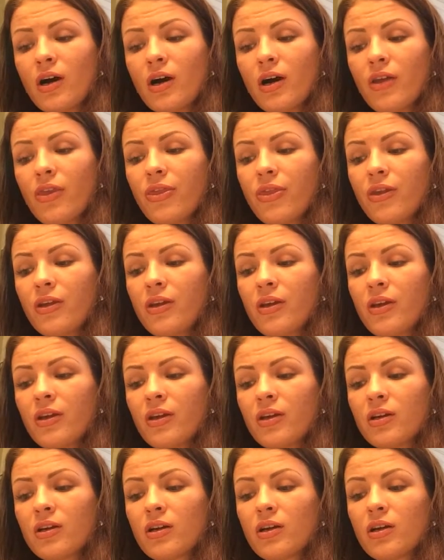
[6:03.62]
I
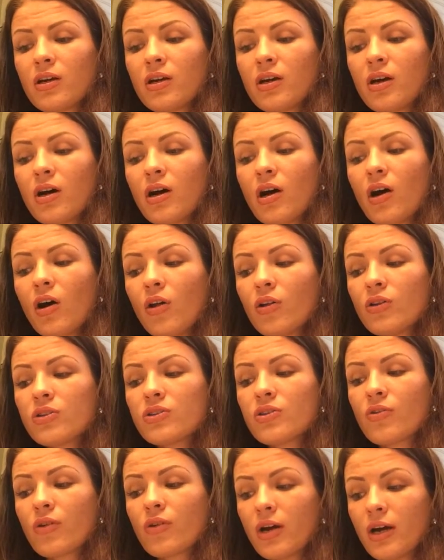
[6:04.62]
think all
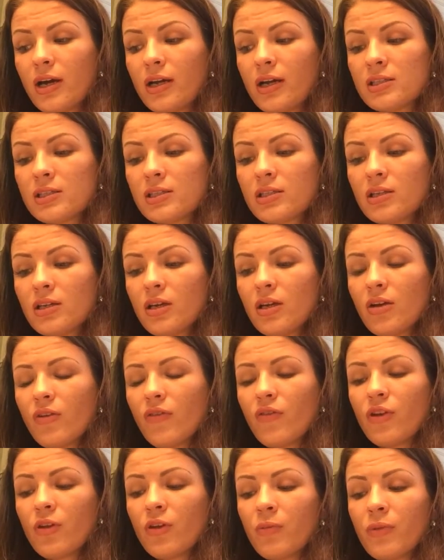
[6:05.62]
the rights
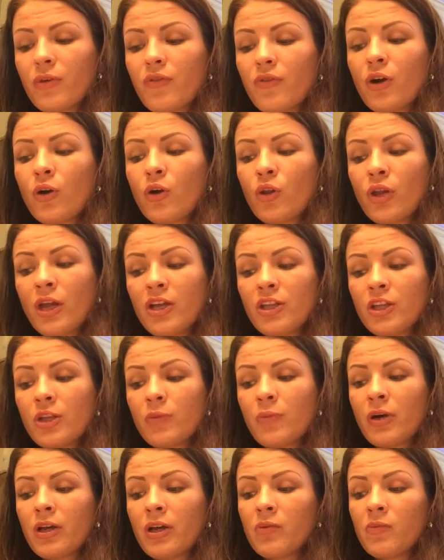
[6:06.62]
will be
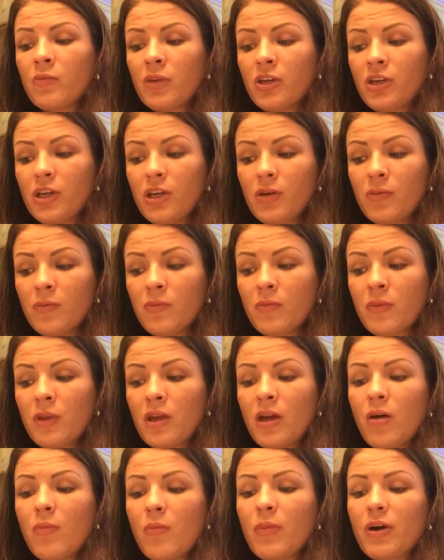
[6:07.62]
violated by him
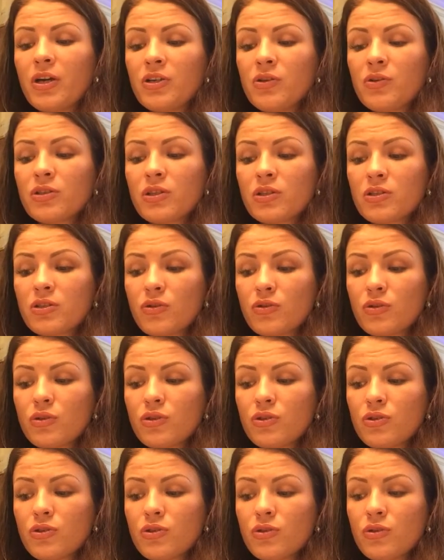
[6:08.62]
by using
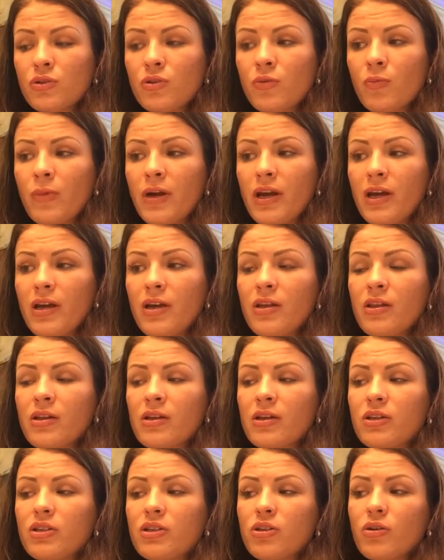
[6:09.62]
those two
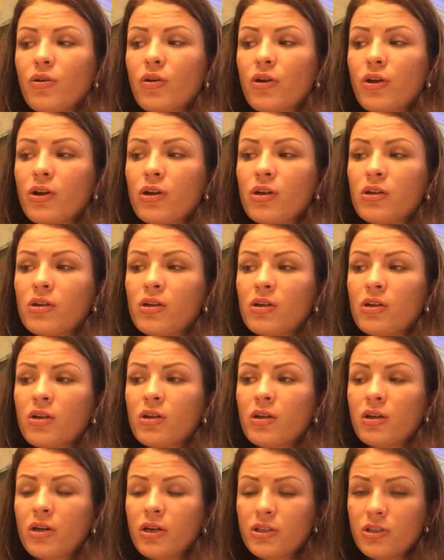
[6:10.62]
main
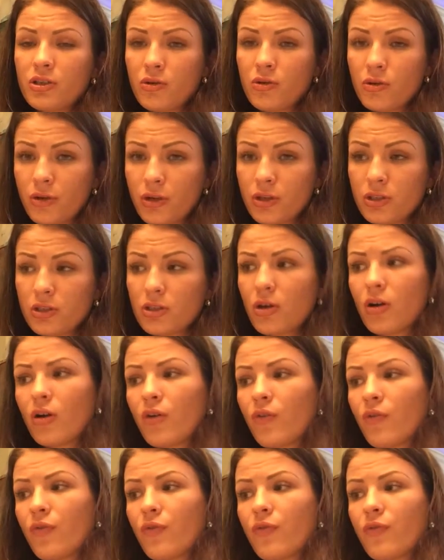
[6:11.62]
categories
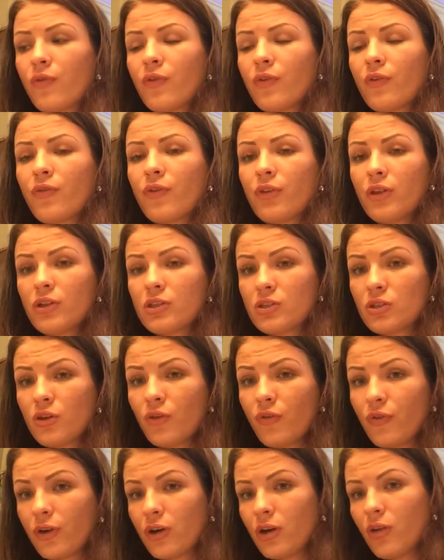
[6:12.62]
of
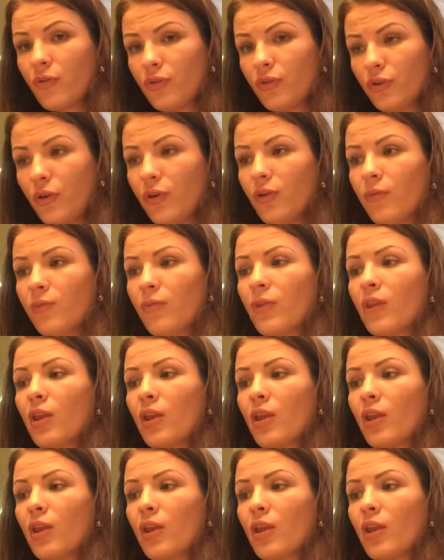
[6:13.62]
philosophical view,